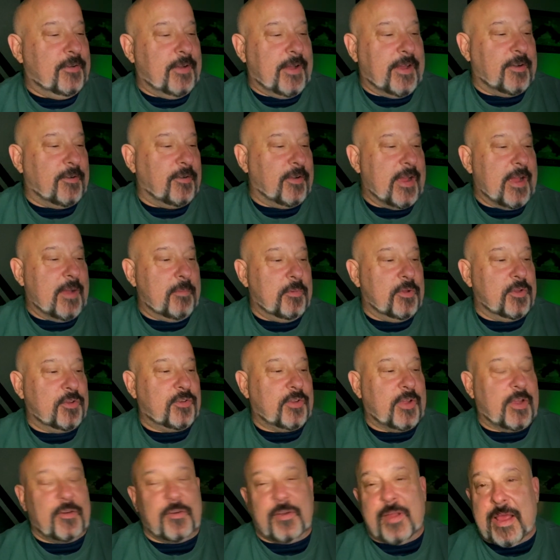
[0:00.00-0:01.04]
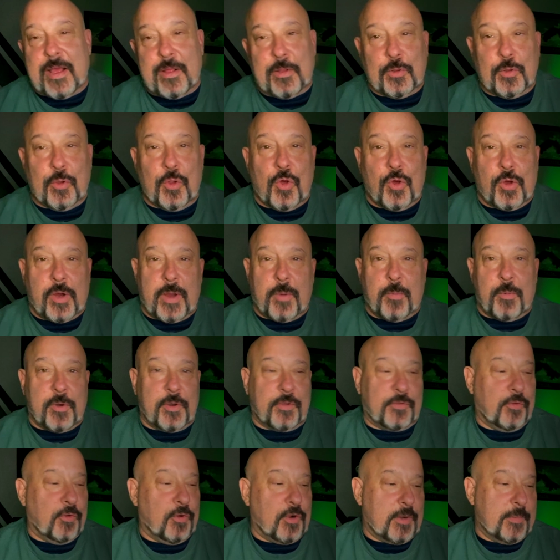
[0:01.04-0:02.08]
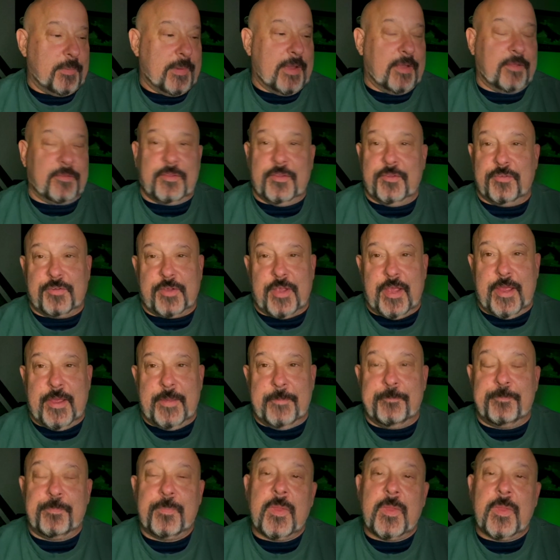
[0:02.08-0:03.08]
I don't know how long I want to talk about this game.